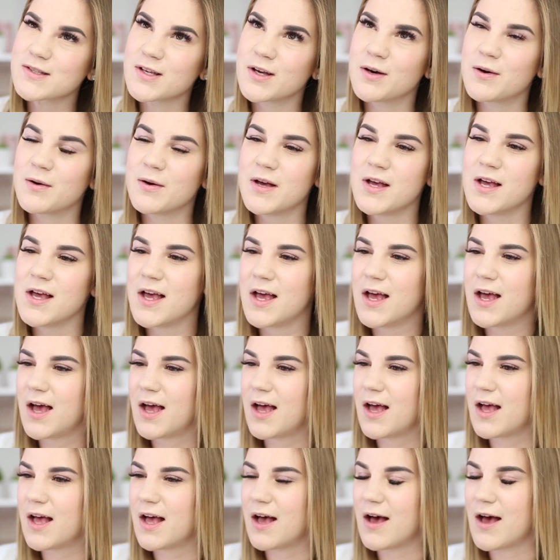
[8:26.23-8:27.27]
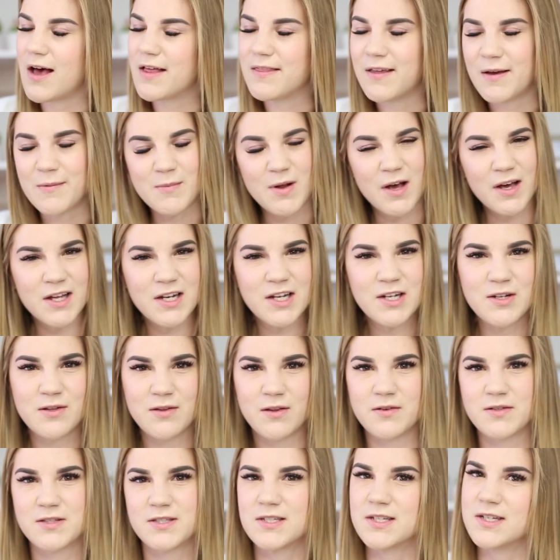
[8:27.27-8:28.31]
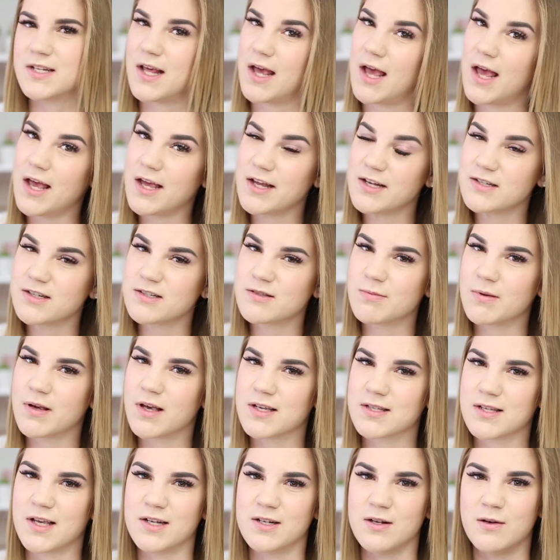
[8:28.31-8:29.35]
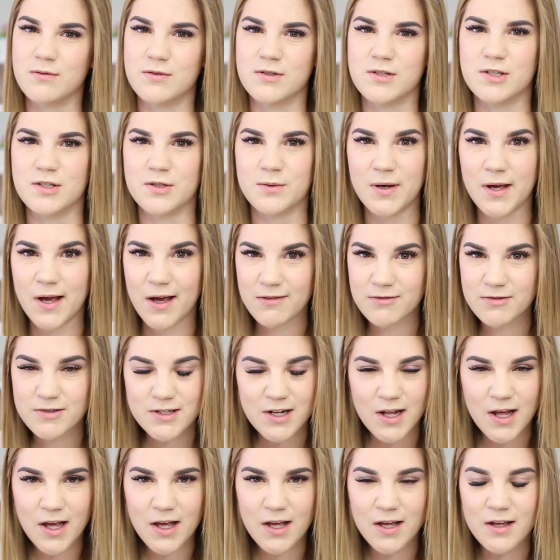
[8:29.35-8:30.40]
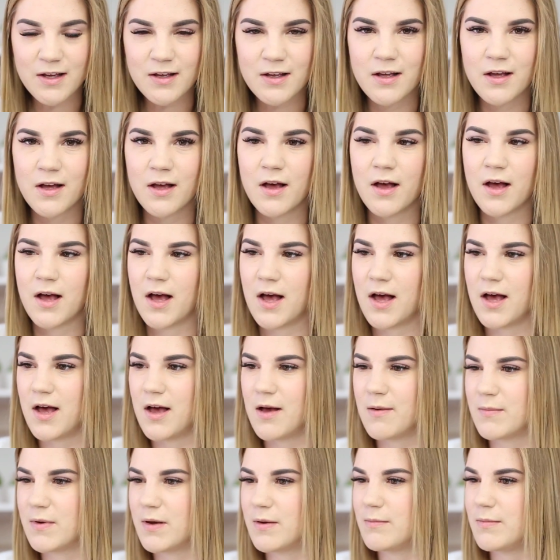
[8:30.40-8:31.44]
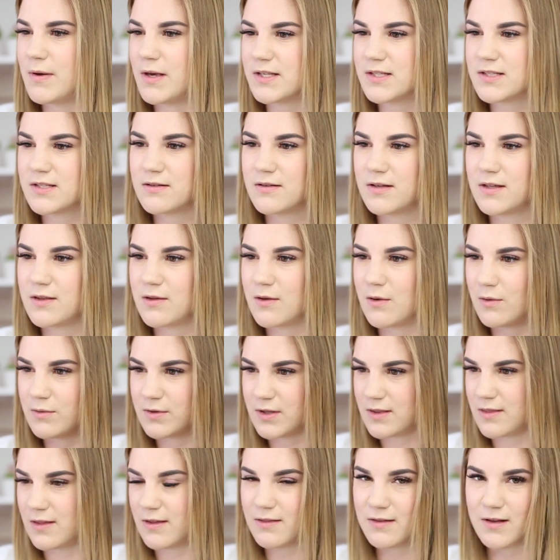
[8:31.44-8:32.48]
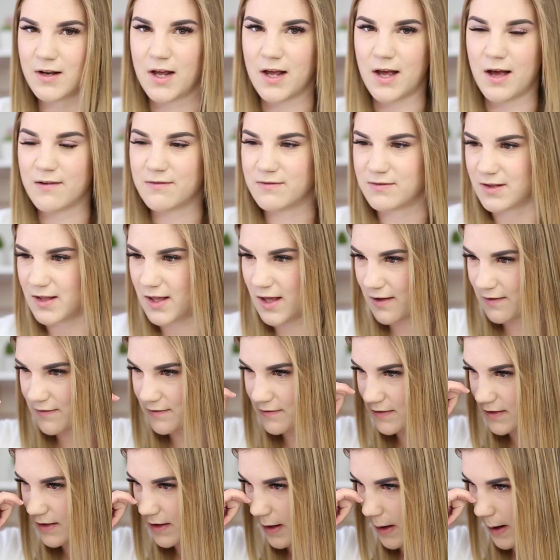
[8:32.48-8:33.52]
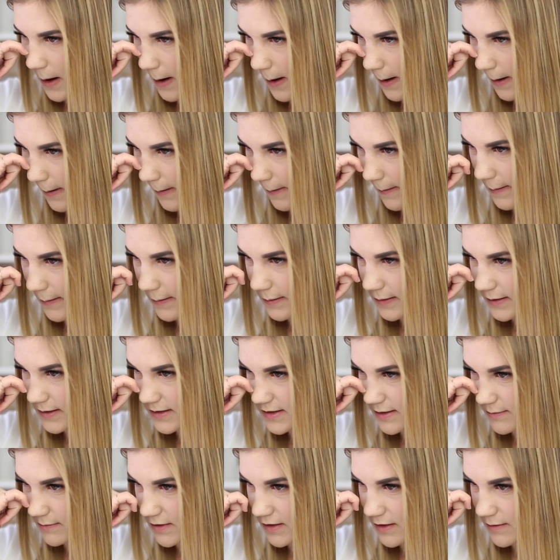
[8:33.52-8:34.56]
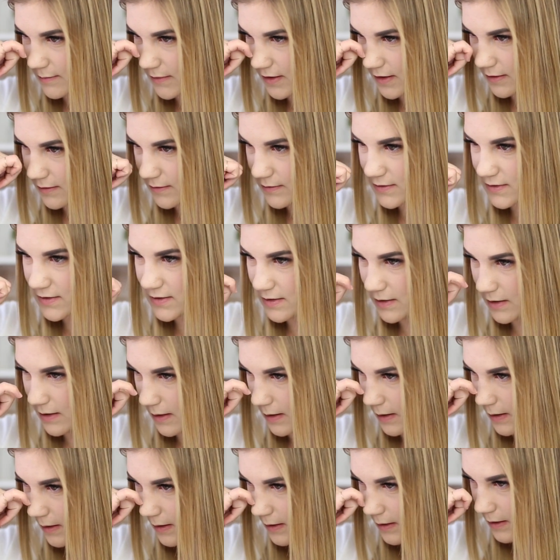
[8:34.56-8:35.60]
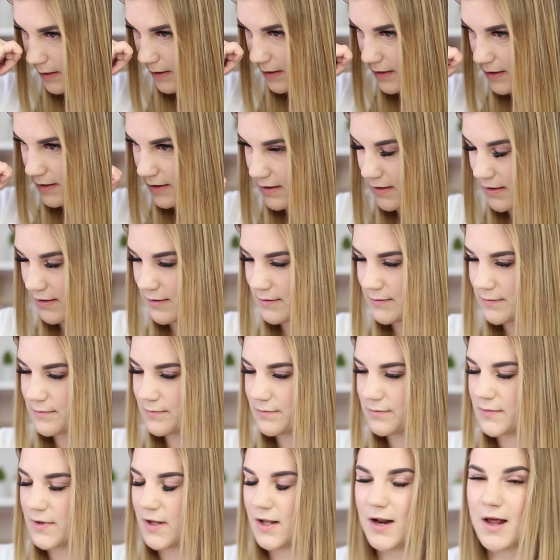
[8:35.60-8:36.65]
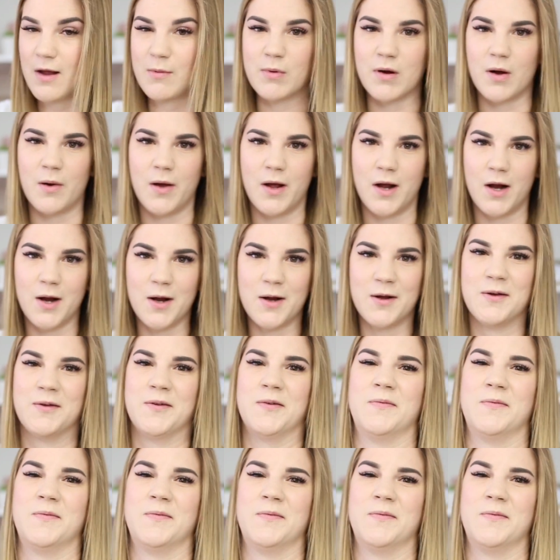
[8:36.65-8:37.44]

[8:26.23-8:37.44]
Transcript: So I'm not gonna do those today just because I don't do it every day. Um, basically the only thing that I have left Mm, something on my nose. and eyebrow hair.